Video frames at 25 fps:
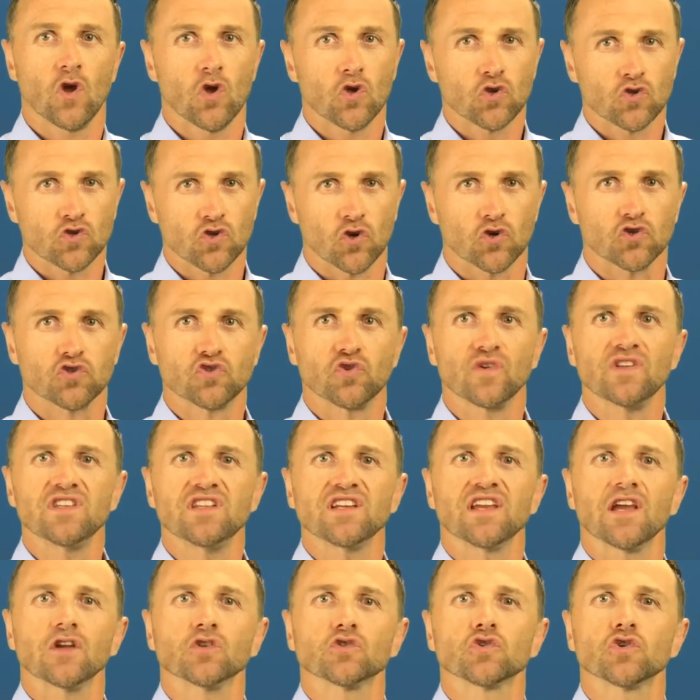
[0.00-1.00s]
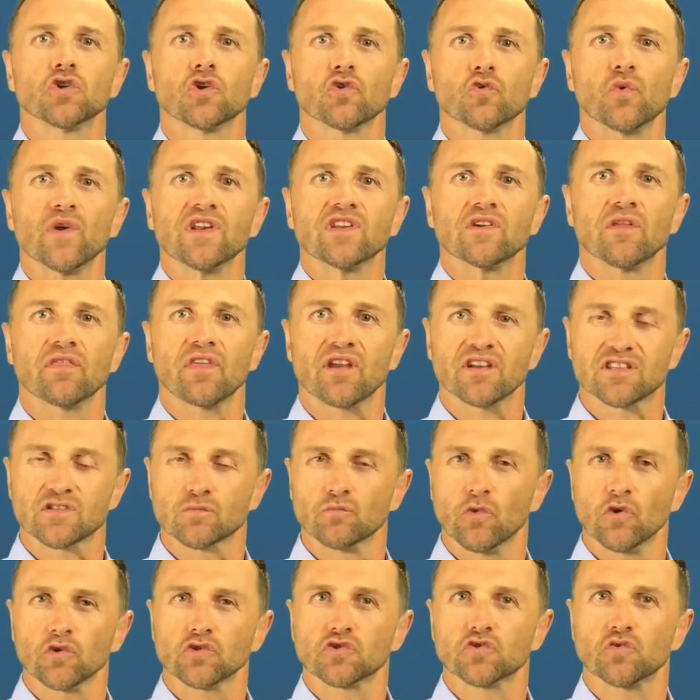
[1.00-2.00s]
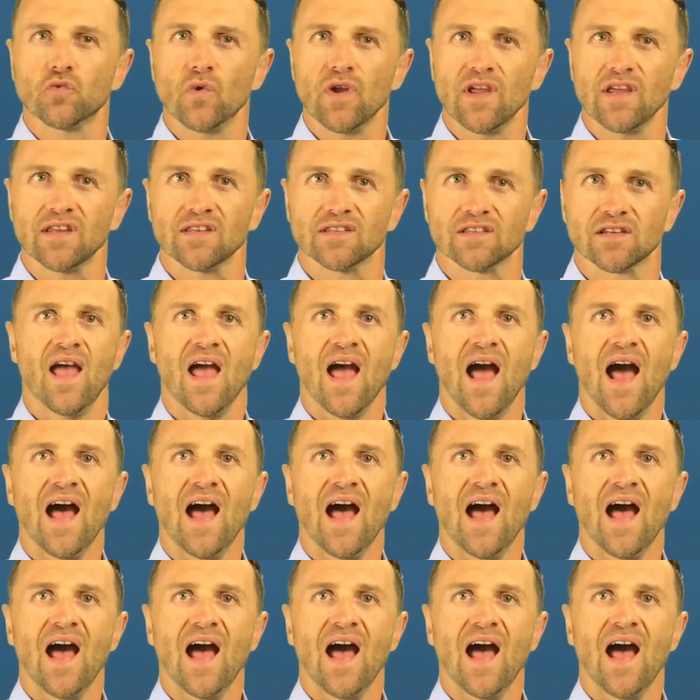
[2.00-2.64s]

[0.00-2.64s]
So to indicate to your reader there's more to read,